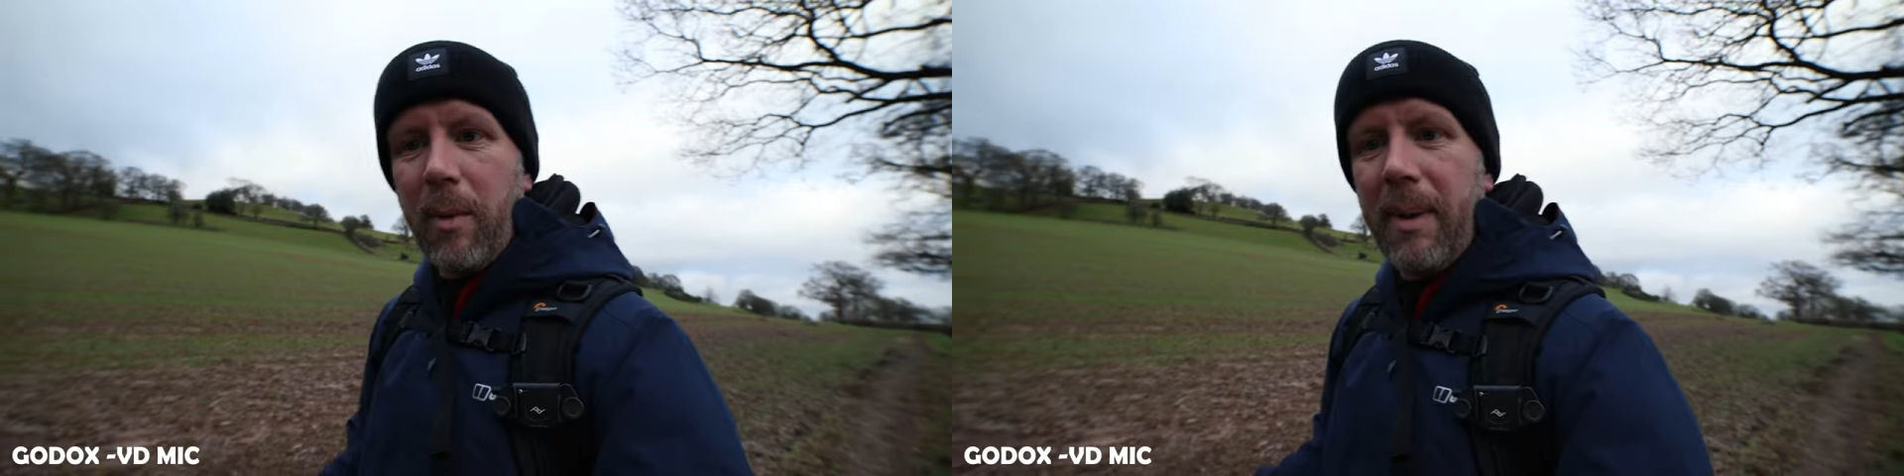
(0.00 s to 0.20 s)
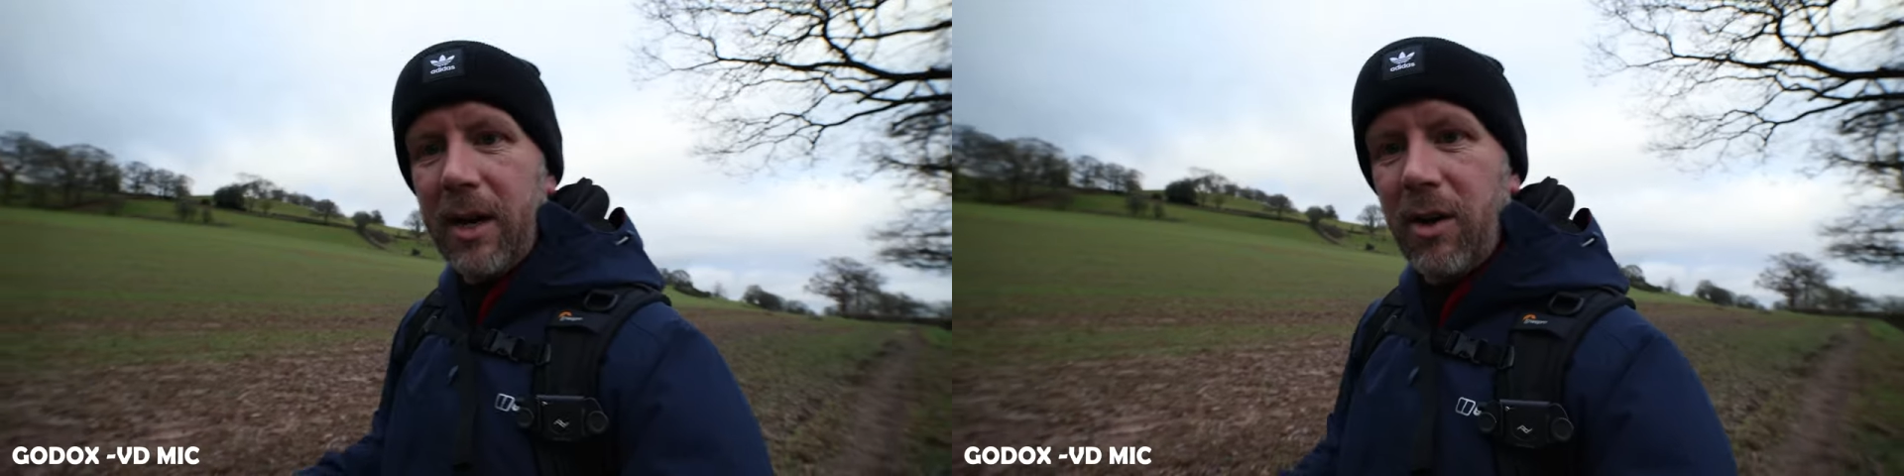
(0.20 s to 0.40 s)

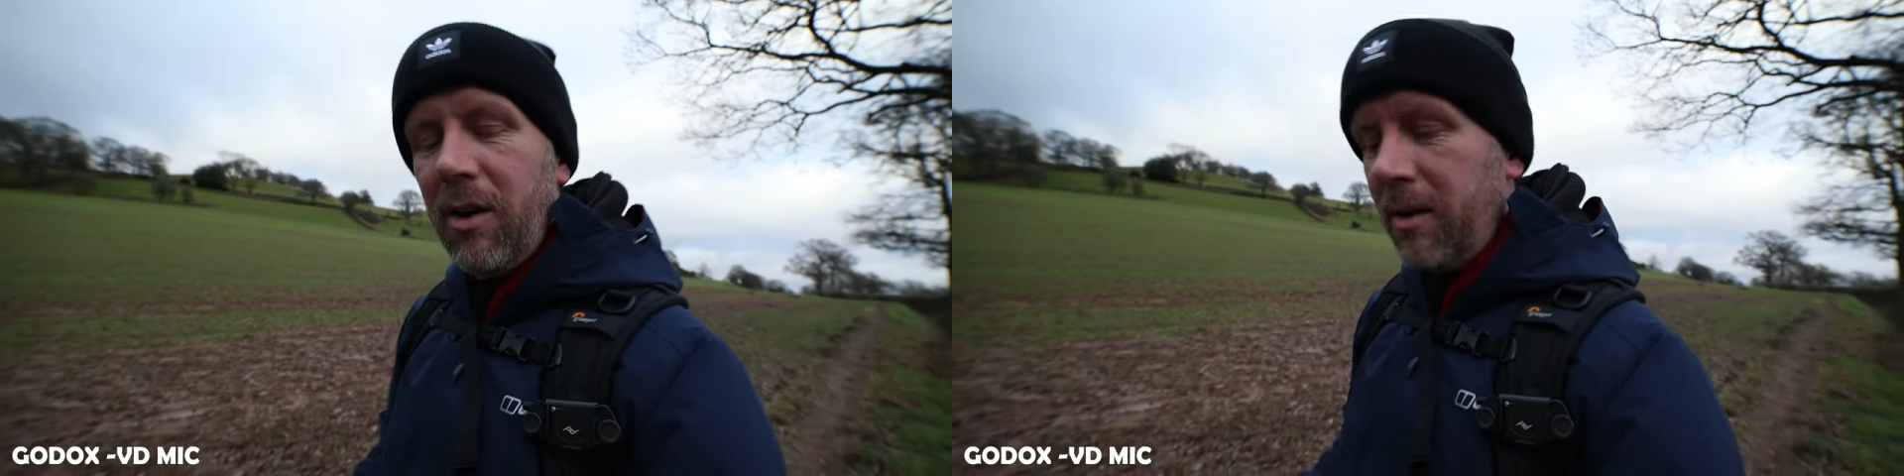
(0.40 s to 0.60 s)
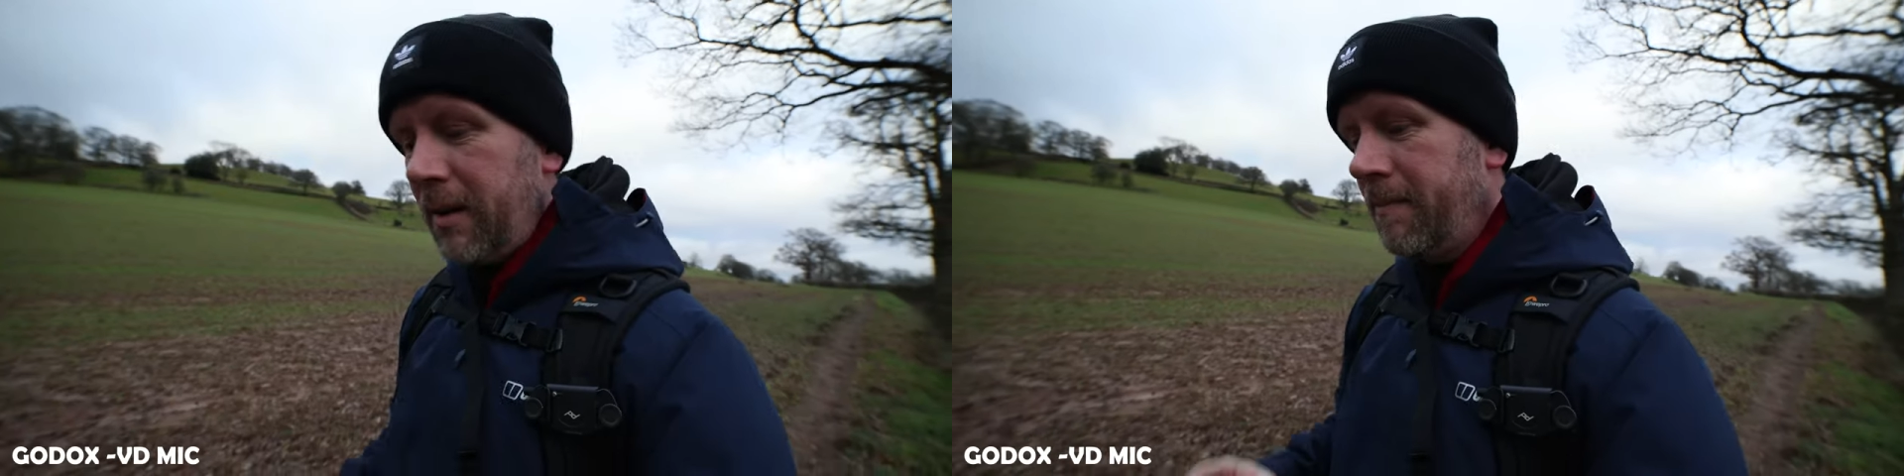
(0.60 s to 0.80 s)
We're back
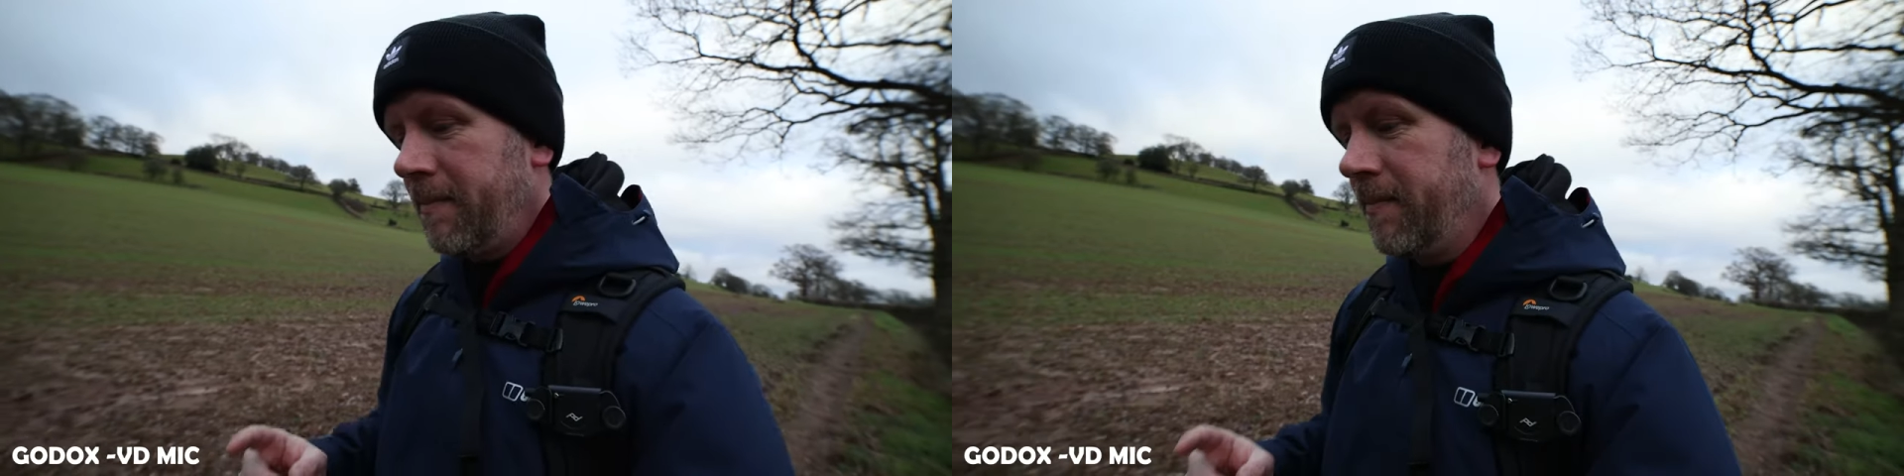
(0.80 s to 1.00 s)
on